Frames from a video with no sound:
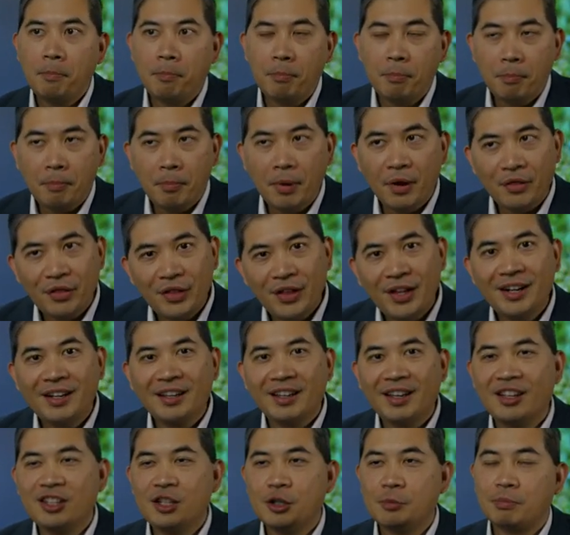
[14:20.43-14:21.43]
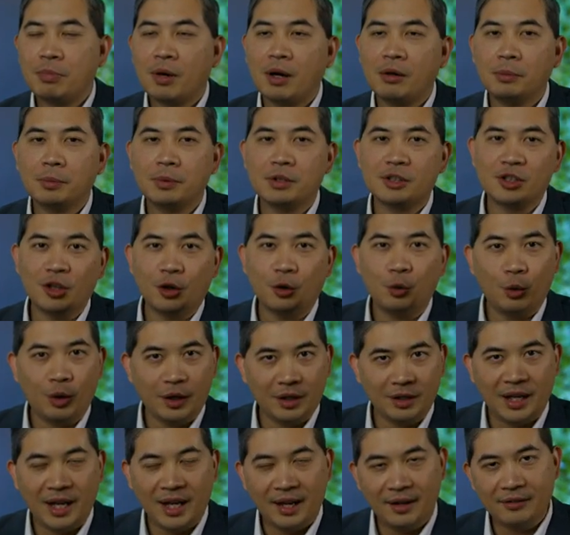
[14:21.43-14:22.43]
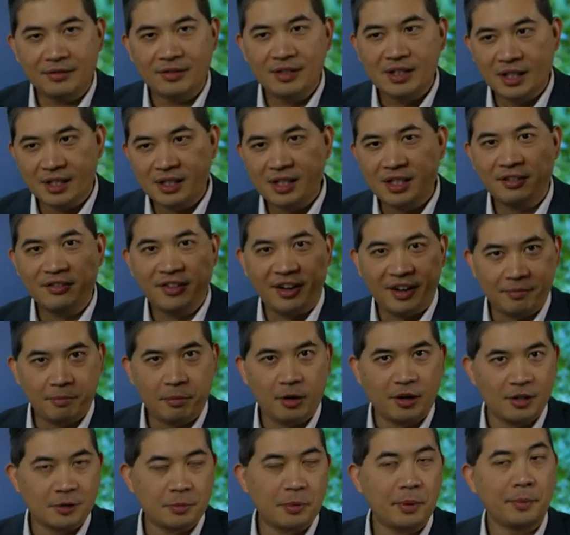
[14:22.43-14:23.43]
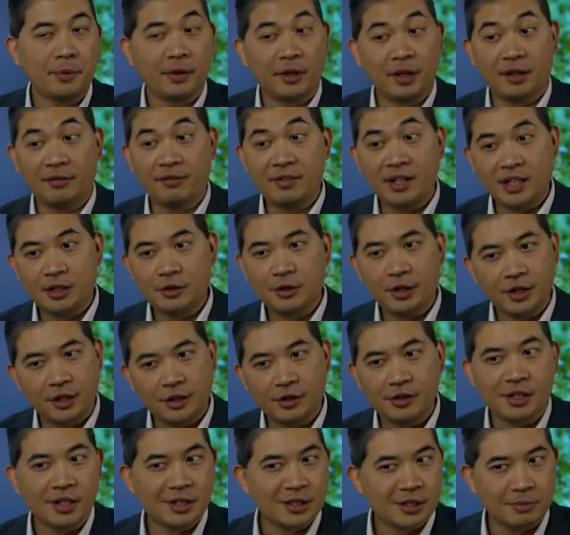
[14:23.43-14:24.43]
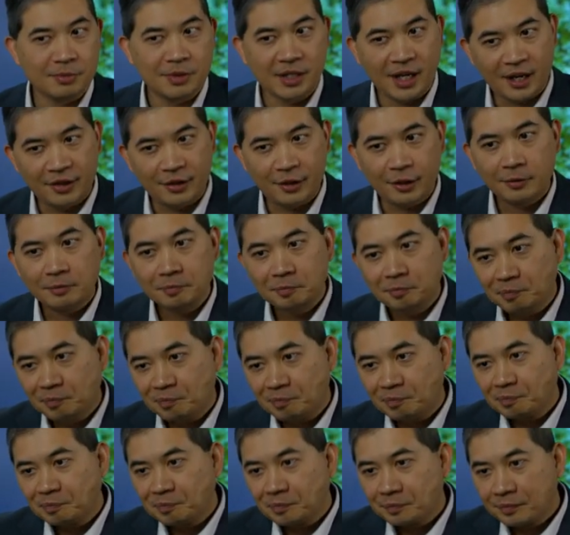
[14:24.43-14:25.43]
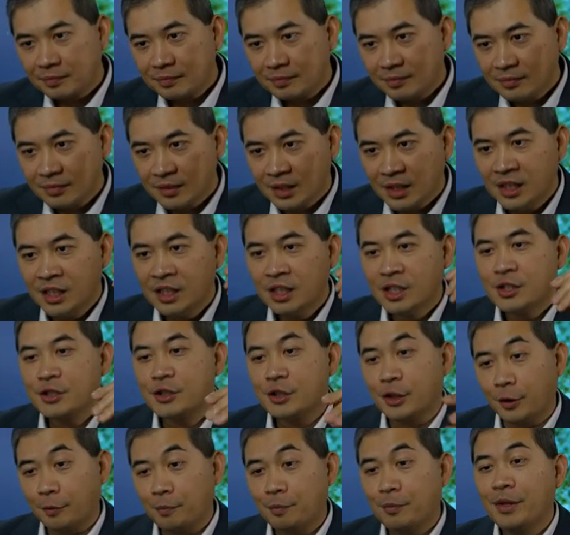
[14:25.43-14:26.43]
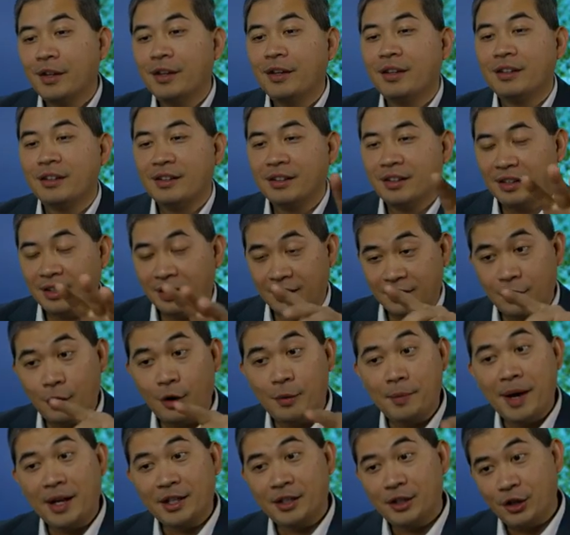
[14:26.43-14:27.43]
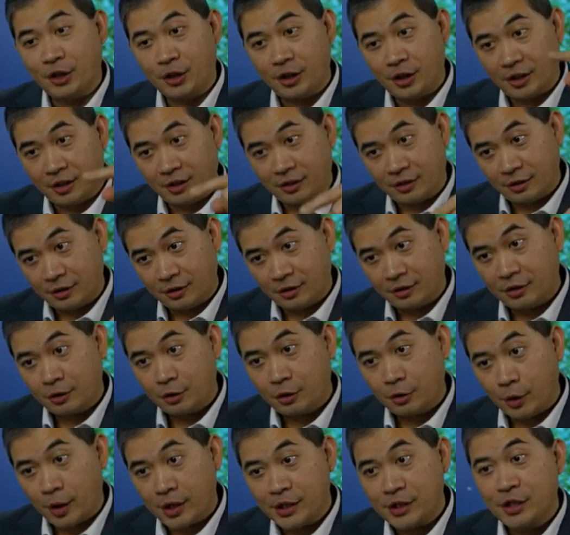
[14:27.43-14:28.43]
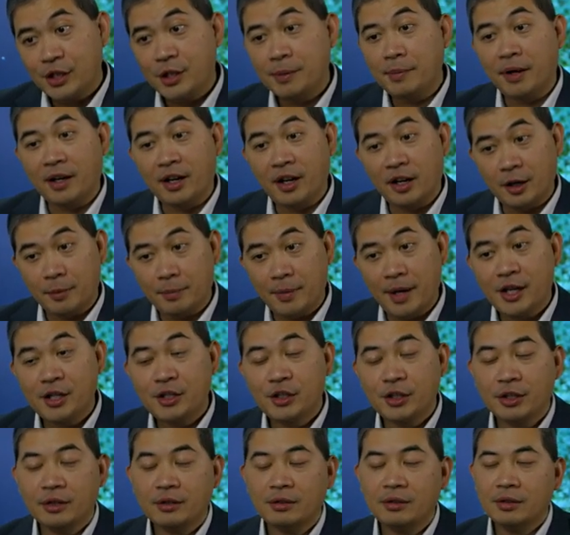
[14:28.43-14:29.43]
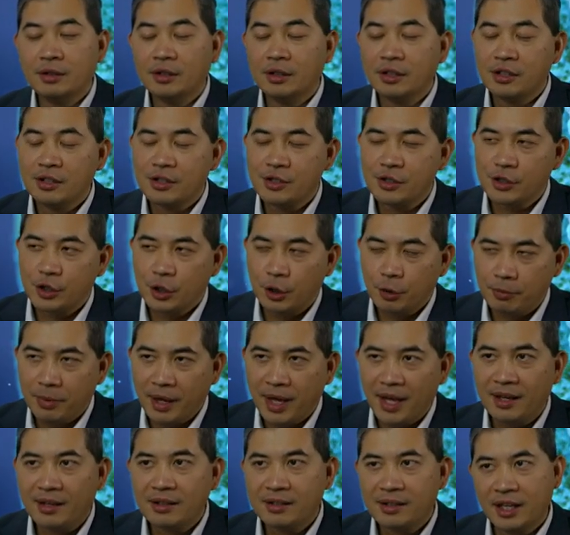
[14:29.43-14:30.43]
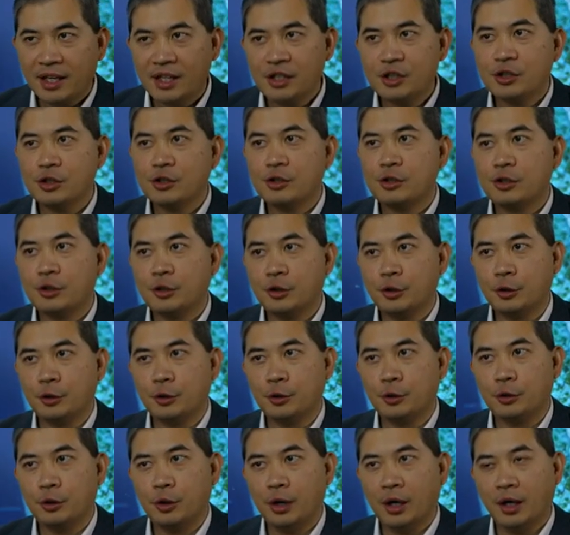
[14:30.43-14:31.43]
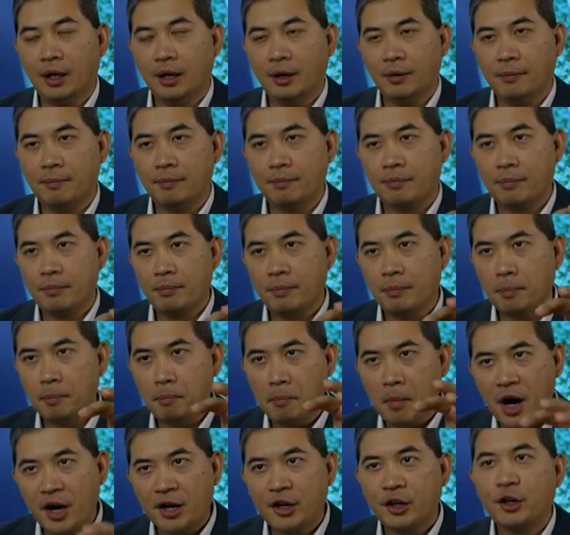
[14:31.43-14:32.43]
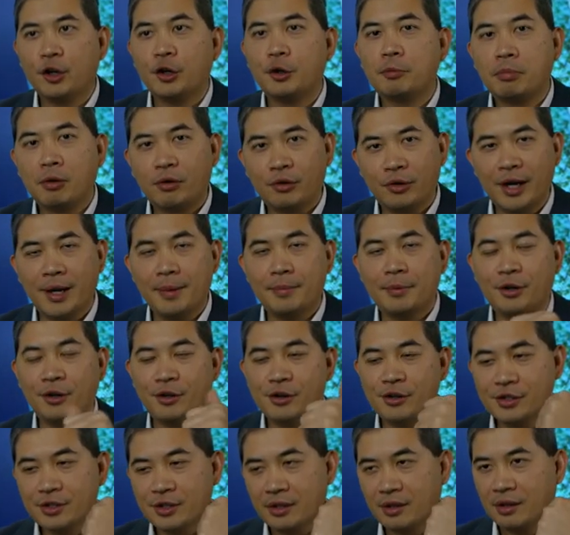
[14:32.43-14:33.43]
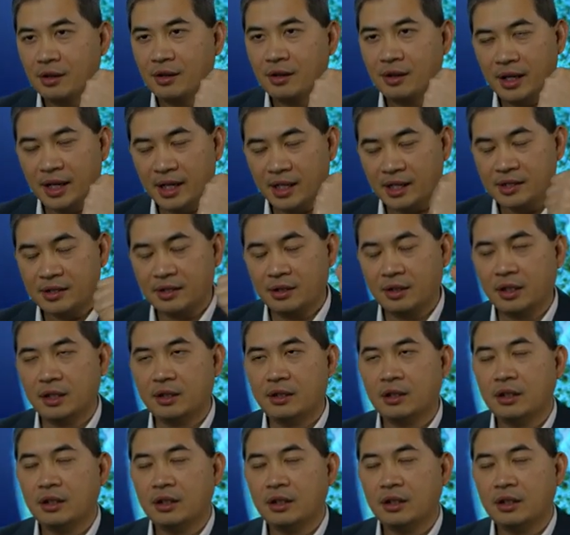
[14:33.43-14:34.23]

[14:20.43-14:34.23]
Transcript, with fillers: But then again, you probably don't want to have 65 parts per million of nitrate in your systems either. So it, going back to your question about automation, so paying attention to um, monitored parameters, excellent.